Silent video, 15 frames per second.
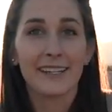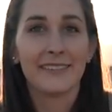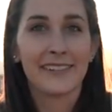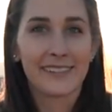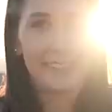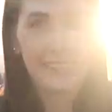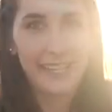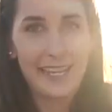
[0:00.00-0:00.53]
it
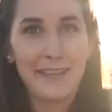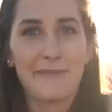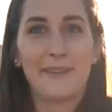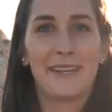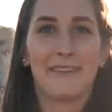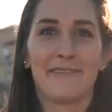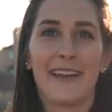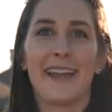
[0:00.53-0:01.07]
wasn't him,
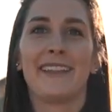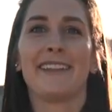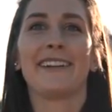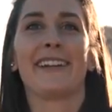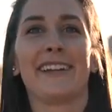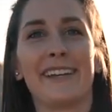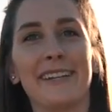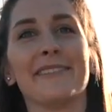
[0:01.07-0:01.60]
and if I
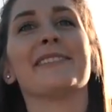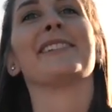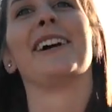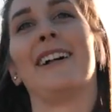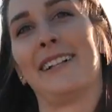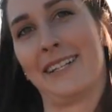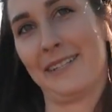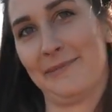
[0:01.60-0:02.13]
look good, it was
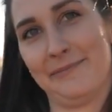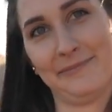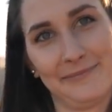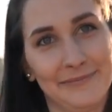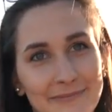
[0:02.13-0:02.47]
all him.